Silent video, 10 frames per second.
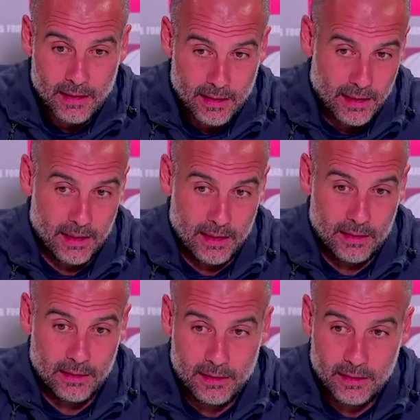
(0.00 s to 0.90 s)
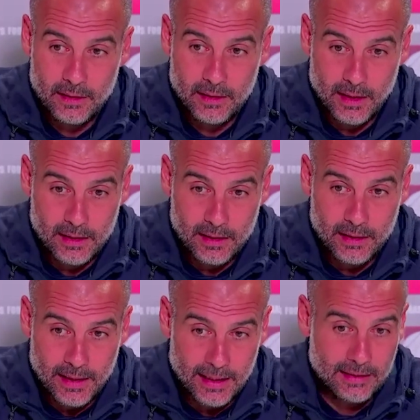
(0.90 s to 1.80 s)
he can
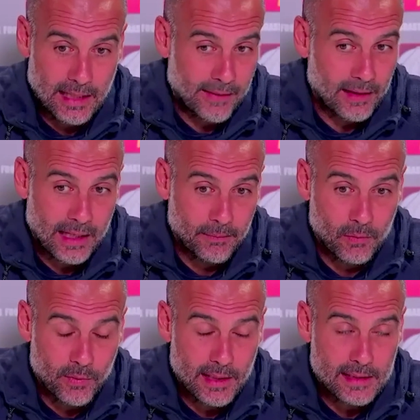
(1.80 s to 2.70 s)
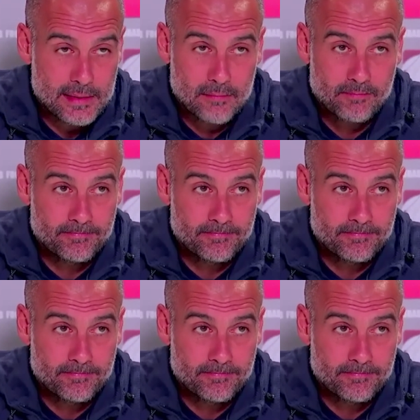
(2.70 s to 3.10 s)
get another level with us.